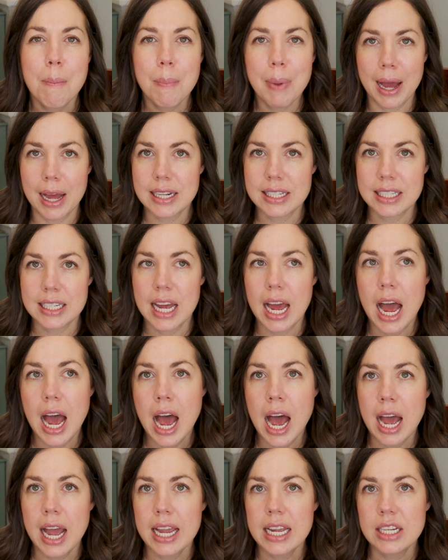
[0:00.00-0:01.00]
But
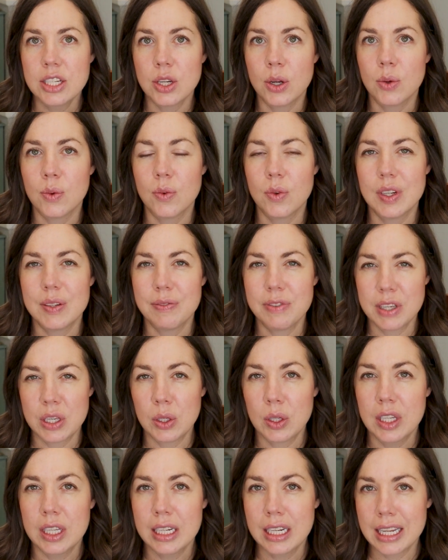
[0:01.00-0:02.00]
I don't
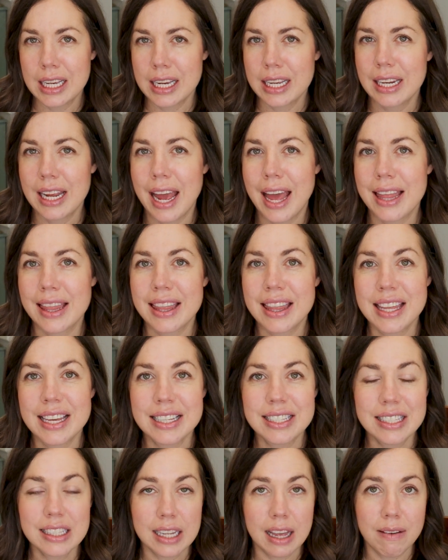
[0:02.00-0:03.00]
feel the need at
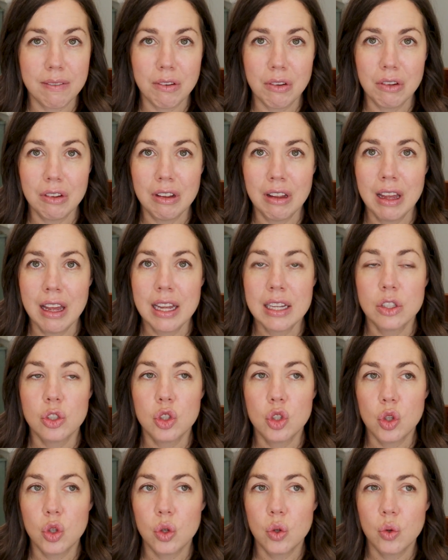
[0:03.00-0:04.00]
this level
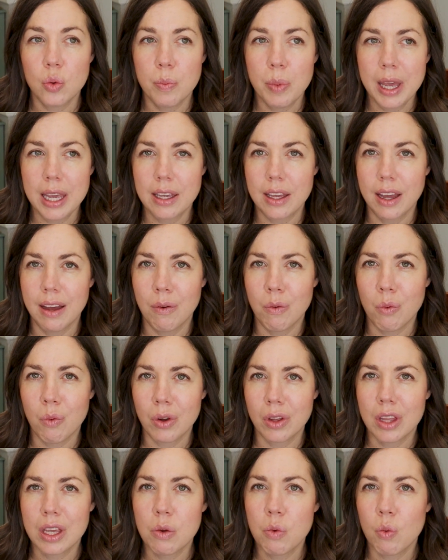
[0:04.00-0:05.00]
to pick a
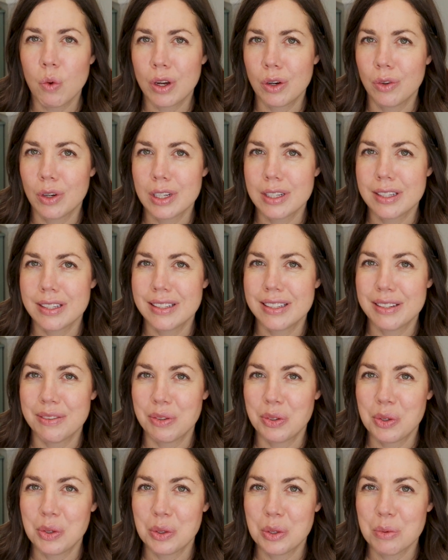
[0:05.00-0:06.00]
really rigorous,
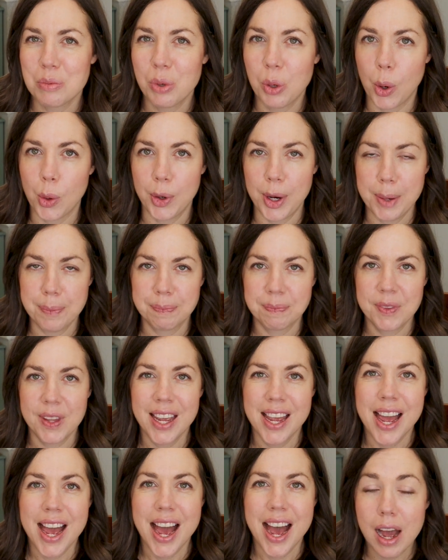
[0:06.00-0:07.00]
difficult program.
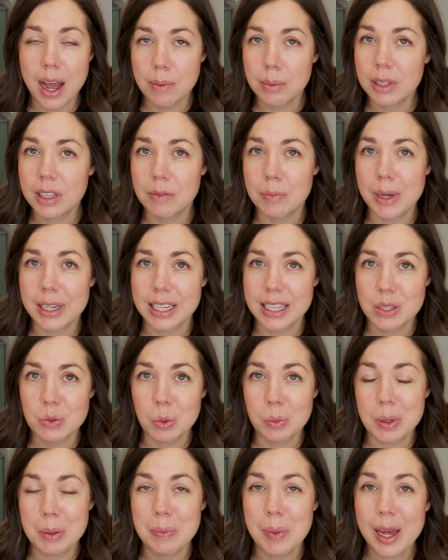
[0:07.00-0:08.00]
I believe my kids
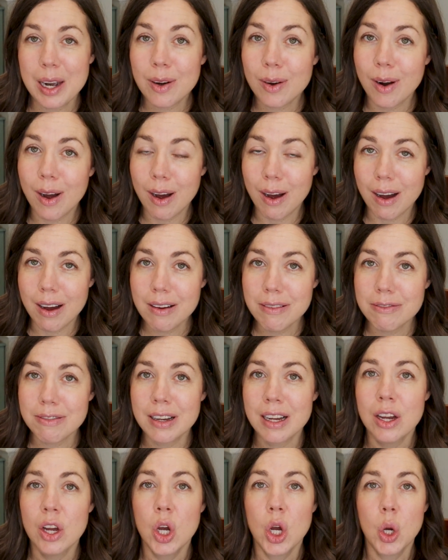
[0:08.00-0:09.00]
will be better
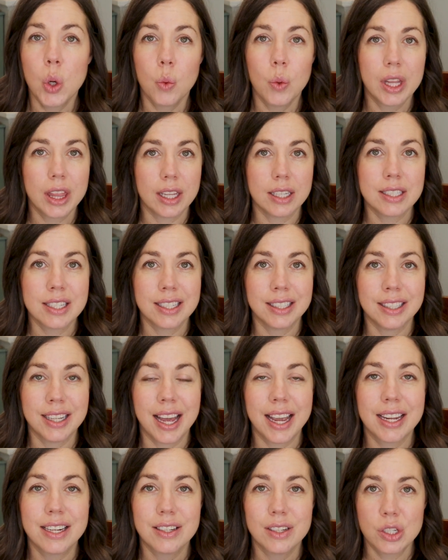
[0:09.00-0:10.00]
off with a
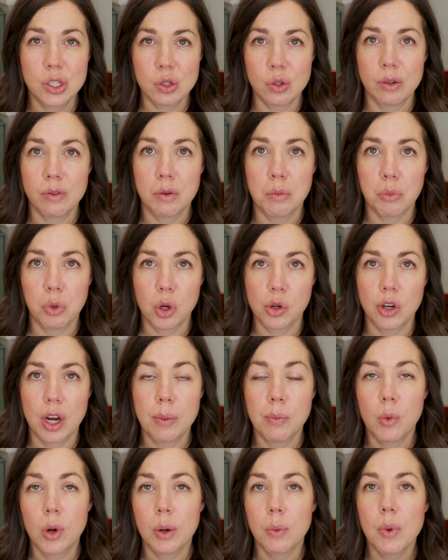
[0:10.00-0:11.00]
delight-driven
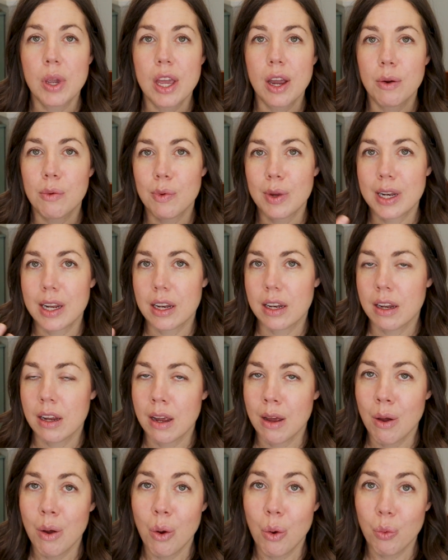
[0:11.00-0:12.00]
program where we are reading
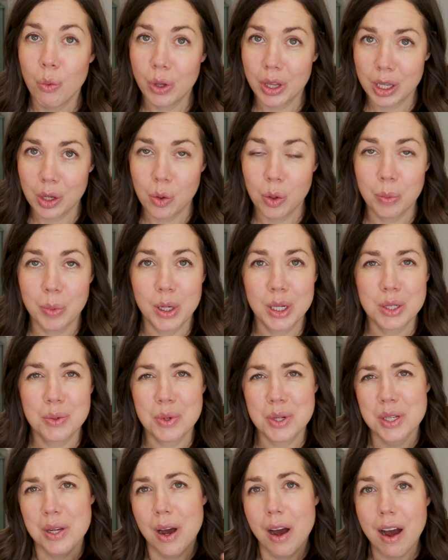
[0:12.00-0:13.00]
really cool books.
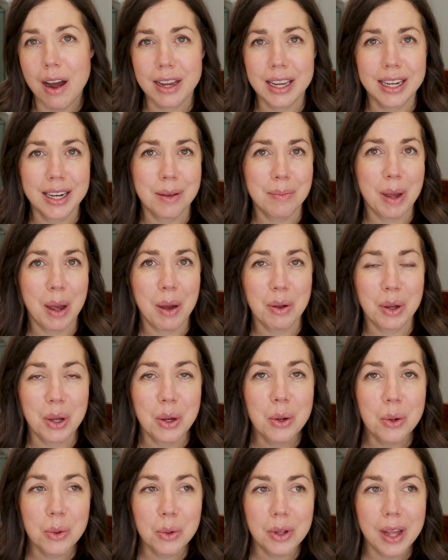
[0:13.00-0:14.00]
We're talking about
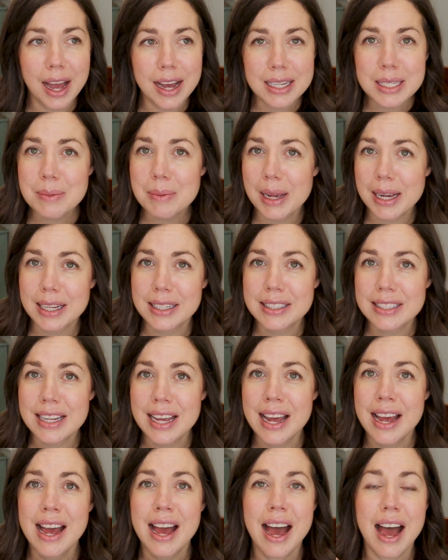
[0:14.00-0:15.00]
cool aspects
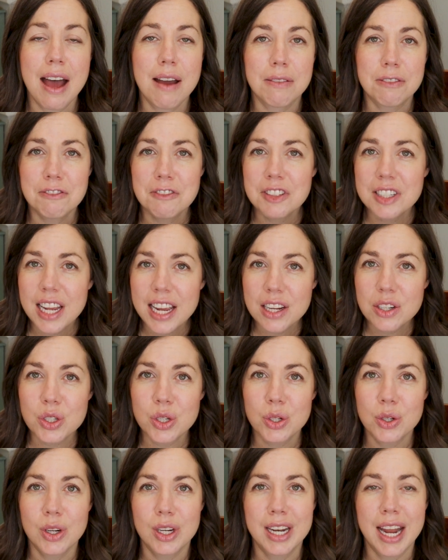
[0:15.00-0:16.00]
of
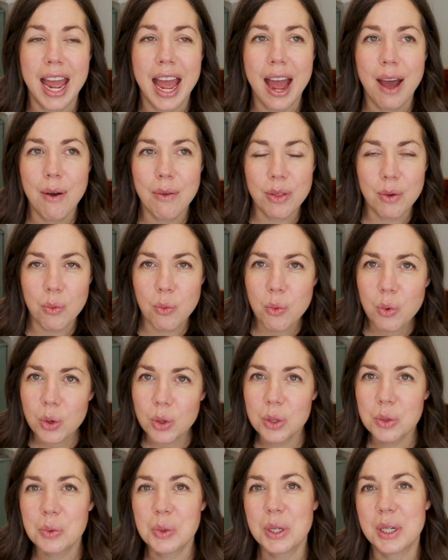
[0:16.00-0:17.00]
nature and how the
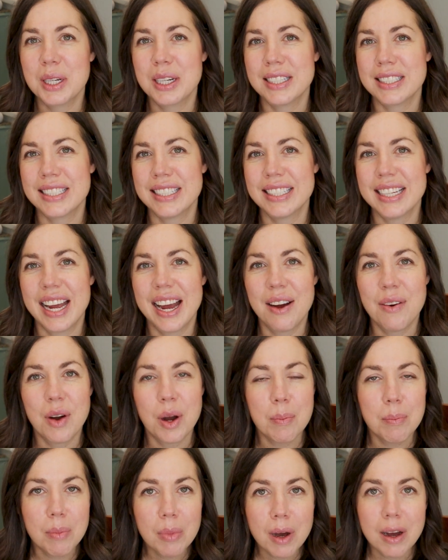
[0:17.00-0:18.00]
world works and how
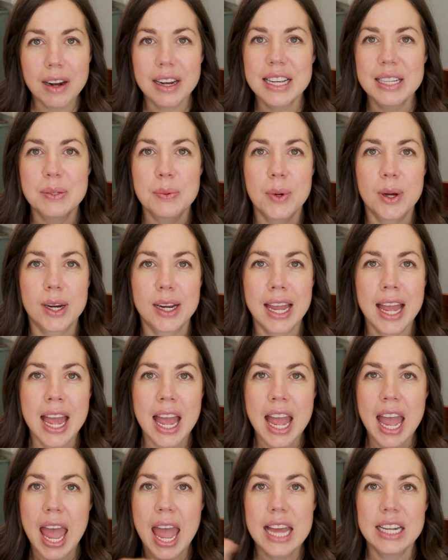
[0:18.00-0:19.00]
our bodies work,
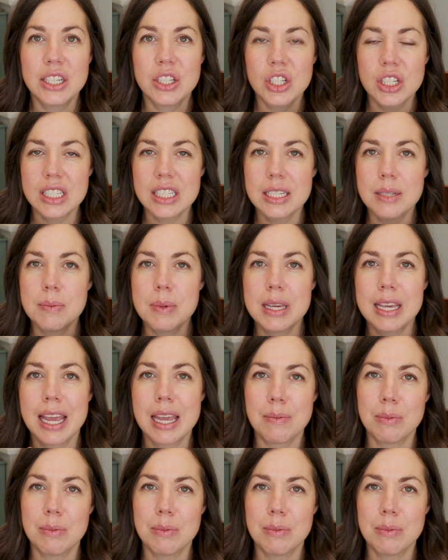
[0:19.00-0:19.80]
and just to be